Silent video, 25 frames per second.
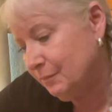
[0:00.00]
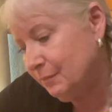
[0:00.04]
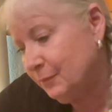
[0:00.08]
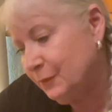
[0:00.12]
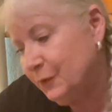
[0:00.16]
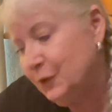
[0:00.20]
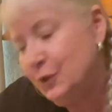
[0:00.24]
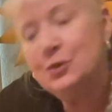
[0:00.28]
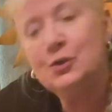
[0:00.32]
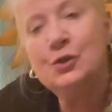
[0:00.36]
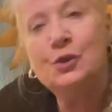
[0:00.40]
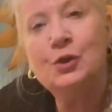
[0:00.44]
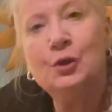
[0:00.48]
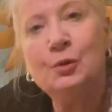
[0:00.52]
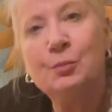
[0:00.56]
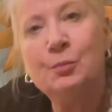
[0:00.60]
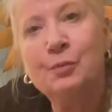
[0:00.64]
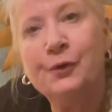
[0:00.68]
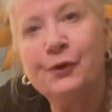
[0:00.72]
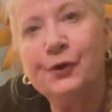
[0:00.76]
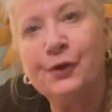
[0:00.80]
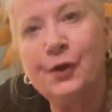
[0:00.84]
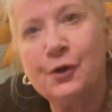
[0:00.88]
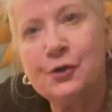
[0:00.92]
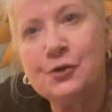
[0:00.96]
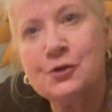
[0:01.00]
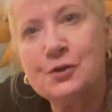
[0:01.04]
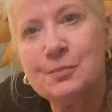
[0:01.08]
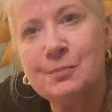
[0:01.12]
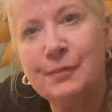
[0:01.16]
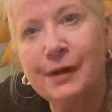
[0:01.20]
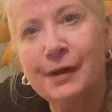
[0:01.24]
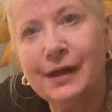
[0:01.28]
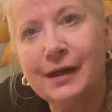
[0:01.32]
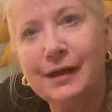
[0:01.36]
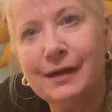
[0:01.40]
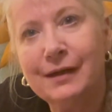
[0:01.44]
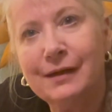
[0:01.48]
YouTube will notice
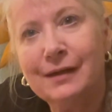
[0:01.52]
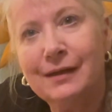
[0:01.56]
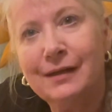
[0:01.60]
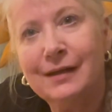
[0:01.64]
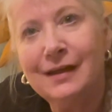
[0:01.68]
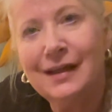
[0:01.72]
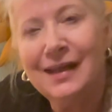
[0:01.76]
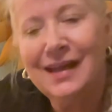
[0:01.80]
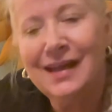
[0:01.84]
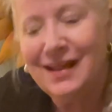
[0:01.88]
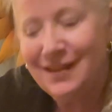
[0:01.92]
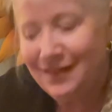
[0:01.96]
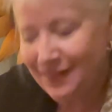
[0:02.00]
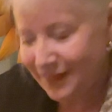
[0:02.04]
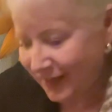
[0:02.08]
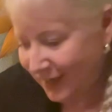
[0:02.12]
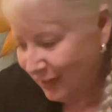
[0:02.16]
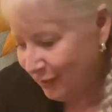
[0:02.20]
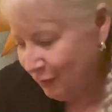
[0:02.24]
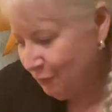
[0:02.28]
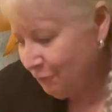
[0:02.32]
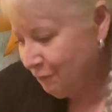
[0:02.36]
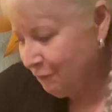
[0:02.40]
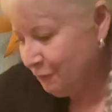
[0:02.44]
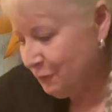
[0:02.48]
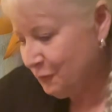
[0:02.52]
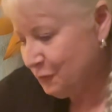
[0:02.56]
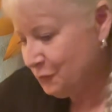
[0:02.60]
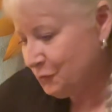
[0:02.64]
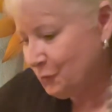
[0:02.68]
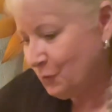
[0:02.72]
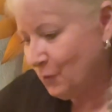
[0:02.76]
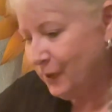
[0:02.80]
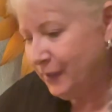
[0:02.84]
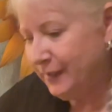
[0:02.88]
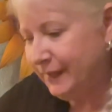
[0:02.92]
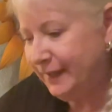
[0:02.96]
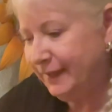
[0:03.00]
me. Thank you for
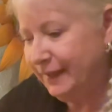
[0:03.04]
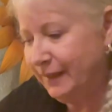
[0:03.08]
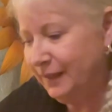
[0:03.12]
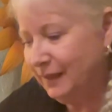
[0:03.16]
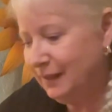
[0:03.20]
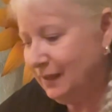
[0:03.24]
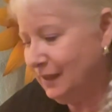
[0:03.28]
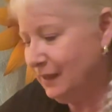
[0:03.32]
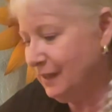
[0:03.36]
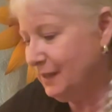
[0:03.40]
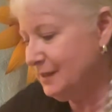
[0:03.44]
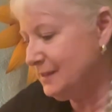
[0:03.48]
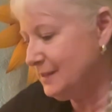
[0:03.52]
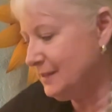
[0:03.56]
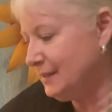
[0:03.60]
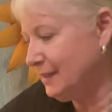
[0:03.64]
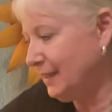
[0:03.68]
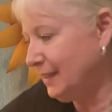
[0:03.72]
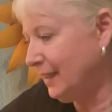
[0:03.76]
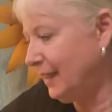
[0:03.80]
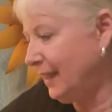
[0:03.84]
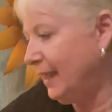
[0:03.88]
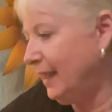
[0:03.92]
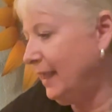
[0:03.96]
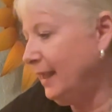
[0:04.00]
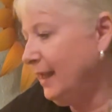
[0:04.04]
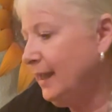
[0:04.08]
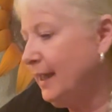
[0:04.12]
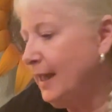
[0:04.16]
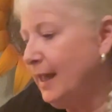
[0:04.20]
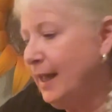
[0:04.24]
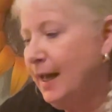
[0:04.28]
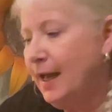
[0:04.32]
joining today.